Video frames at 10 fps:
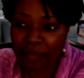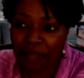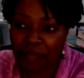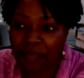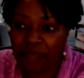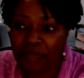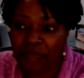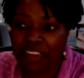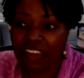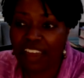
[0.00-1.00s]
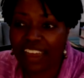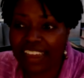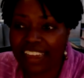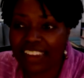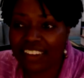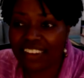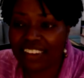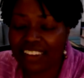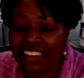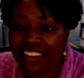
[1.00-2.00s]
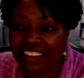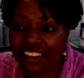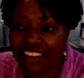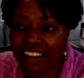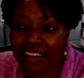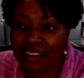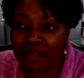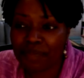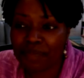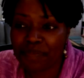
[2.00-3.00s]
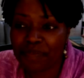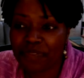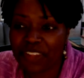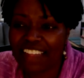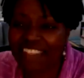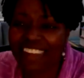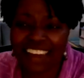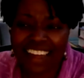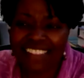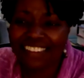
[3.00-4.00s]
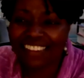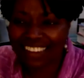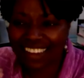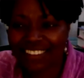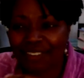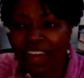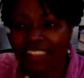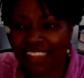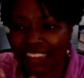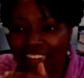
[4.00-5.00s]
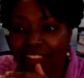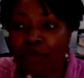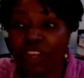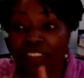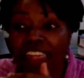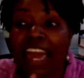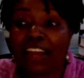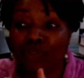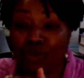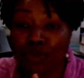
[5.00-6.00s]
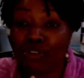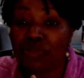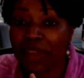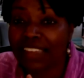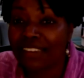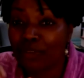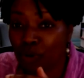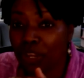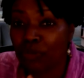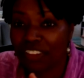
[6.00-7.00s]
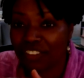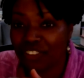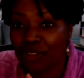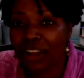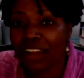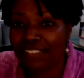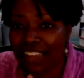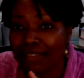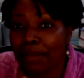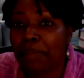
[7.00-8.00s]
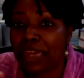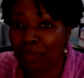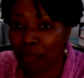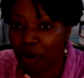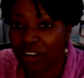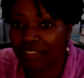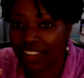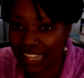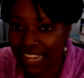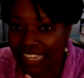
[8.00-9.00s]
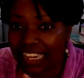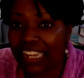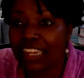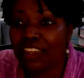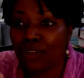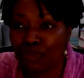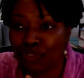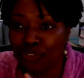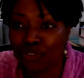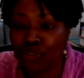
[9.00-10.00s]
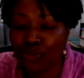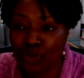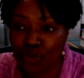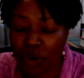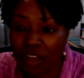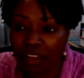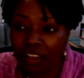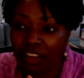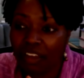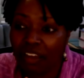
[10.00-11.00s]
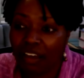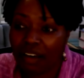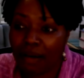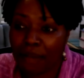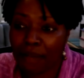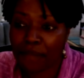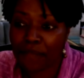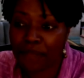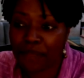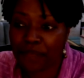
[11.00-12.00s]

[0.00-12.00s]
Um, and um, I think I think in the actual workspace and working with each other, I think that's a big part of it, like getting used to um,